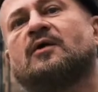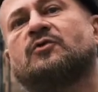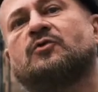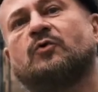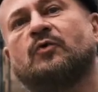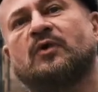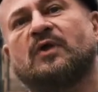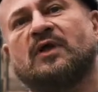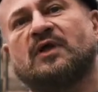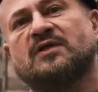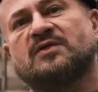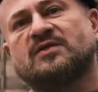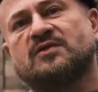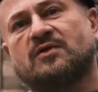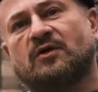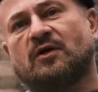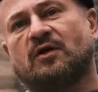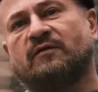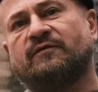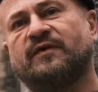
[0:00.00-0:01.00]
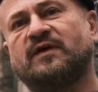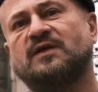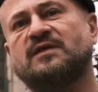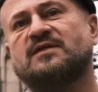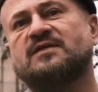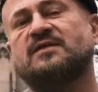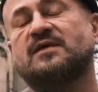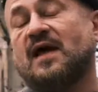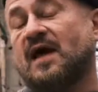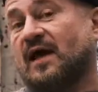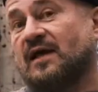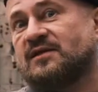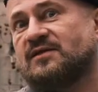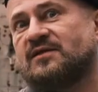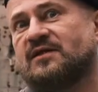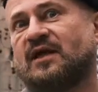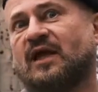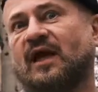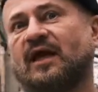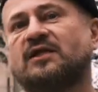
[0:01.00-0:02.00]
Doing a service as
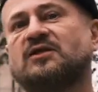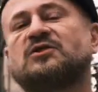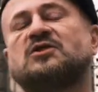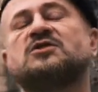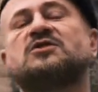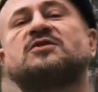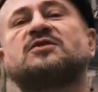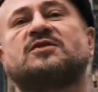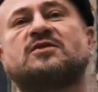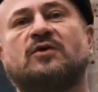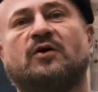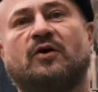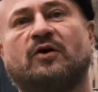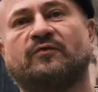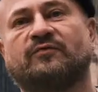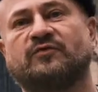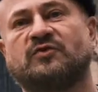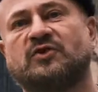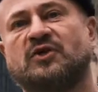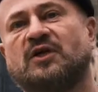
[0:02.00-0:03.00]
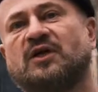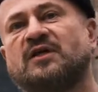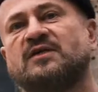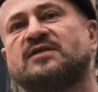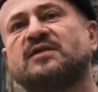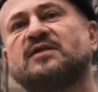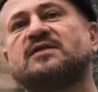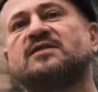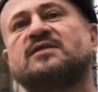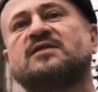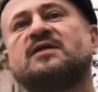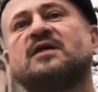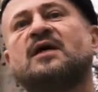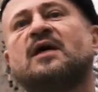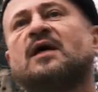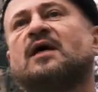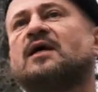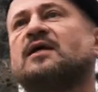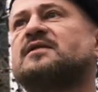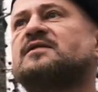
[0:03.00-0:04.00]
the angels serve Jesus
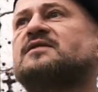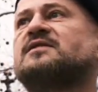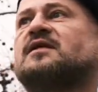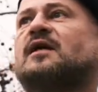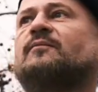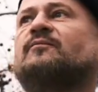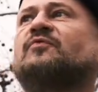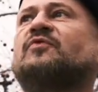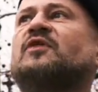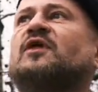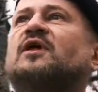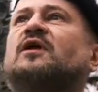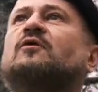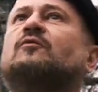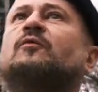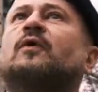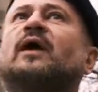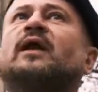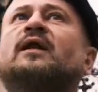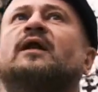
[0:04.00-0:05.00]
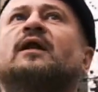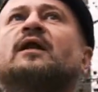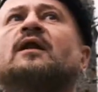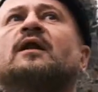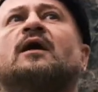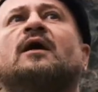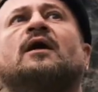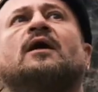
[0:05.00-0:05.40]
is something when